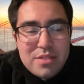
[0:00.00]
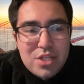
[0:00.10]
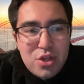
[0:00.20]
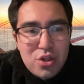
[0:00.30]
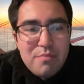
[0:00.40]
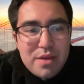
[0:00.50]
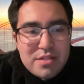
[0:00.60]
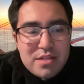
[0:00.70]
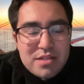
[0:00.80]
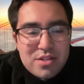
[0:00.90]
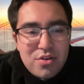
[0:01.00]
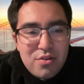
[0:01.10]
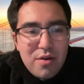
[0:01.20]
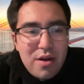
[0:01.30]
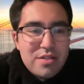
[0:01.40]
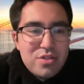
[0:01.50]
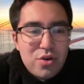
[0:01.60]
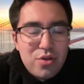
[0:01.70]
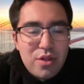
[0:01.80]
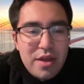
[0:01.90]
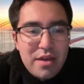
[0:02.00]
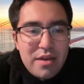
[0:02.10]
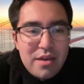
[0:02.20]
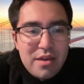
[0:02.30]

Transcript: as the Olympics this year, right? So like Yeah,